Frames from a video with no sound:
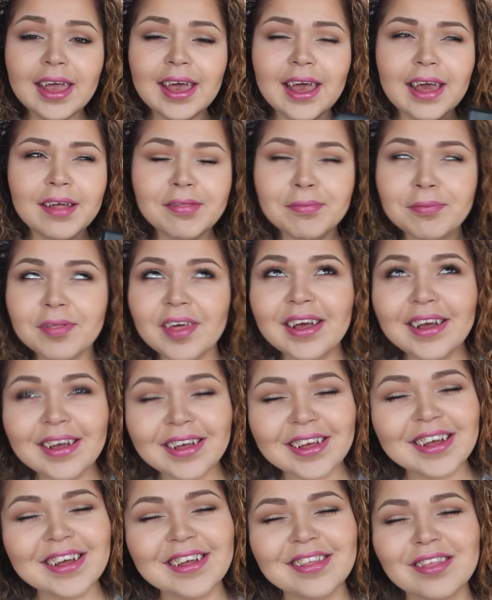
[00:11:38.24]
I
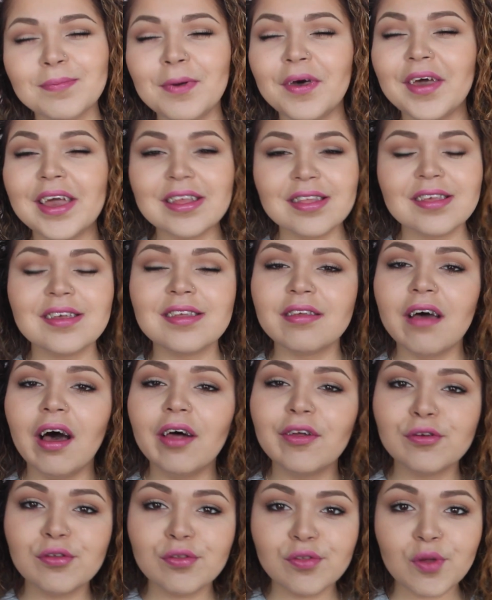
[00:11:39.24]
think it's about
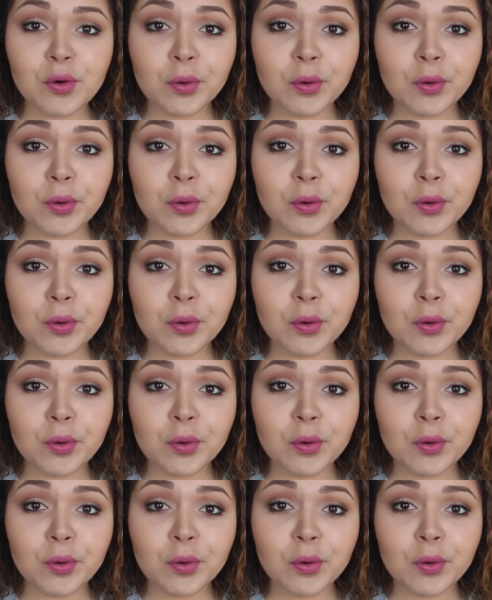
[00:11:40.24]
$18.